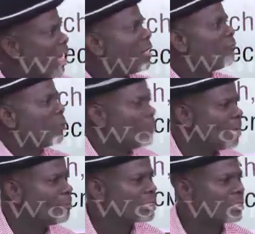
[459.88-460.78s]
are not from
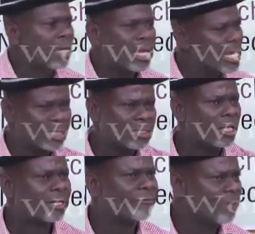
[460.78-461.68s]
APC, he is
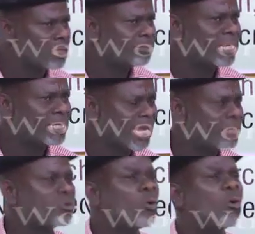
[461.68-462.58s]
not the first minister
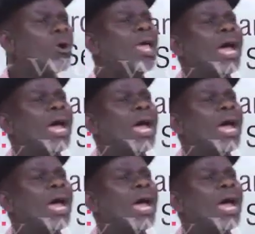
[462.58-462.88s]
to